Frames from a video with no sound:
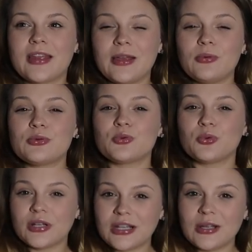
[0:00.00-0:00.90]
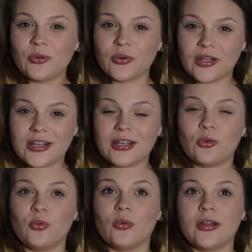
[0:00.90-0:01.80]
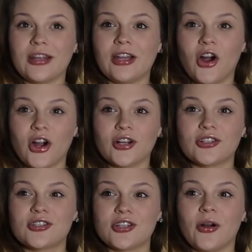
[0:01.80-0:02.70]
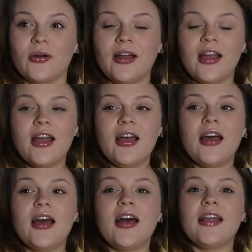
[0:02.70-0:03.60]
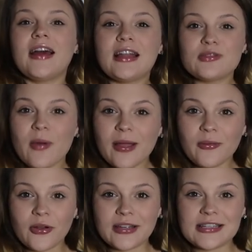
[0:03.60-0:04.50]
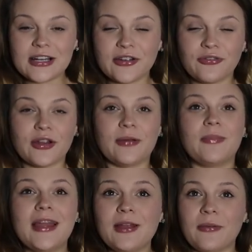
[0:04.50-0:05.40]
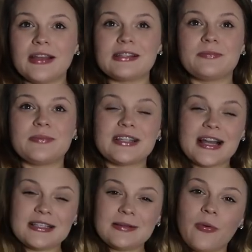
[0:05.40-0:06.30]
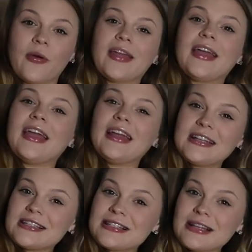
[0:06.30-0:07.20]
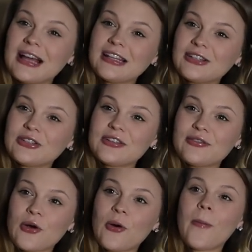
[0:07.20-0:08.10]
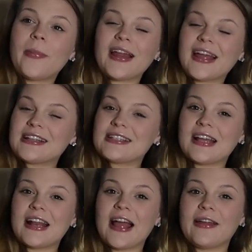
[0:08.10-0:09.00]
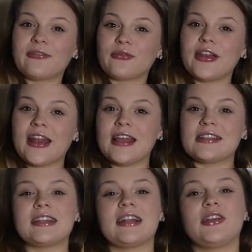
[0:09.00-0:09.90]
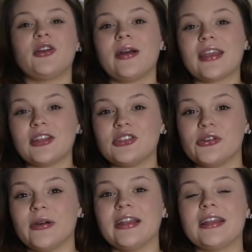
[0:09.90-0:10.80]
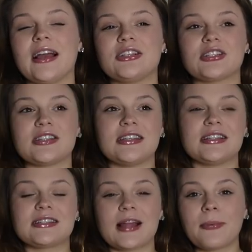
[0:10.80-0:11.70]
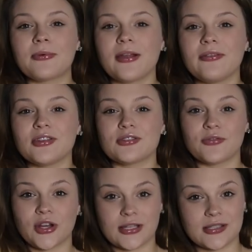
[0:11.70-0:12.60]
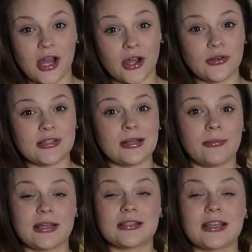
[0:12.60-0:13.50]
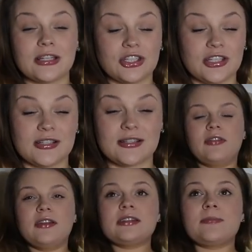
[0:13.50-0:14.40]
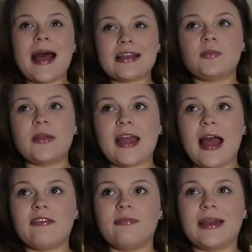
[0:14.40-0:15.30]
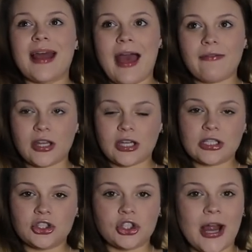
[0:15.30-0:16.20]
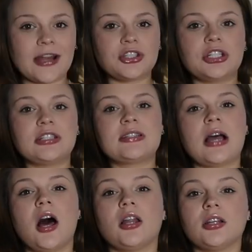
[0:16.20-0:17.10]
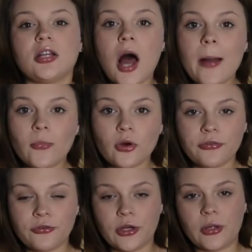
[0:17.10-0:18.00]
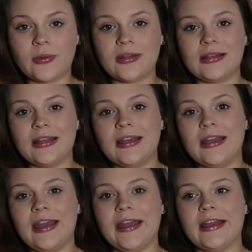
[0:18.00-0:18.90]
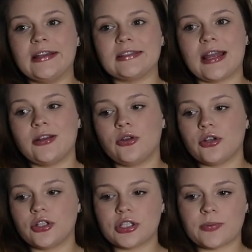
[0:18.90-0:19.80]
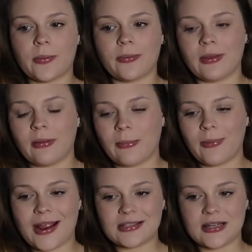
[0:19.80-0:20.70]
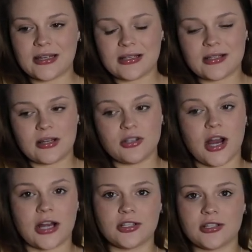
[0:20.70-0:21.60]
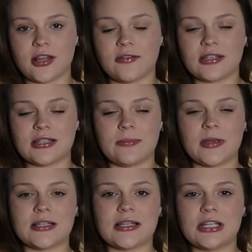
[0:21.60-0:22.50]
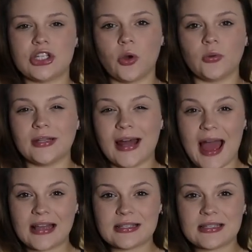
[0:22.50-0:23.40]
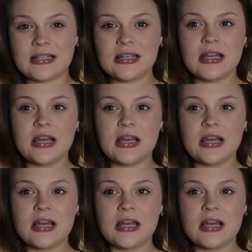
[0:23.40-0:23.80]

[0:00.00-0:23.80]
it was really, really, really hard. So that is why I'm going dairy free. Anyways, besides the point, it is a little difficult, but like I said, I have three days and I know I can do it. I just need to stop craving those freaking tacos and Mexican cheese. This past week, I've been having contractions a lot more frequently, and I know they're just probably like Braxton Hicks contractions, obviously, because they don't last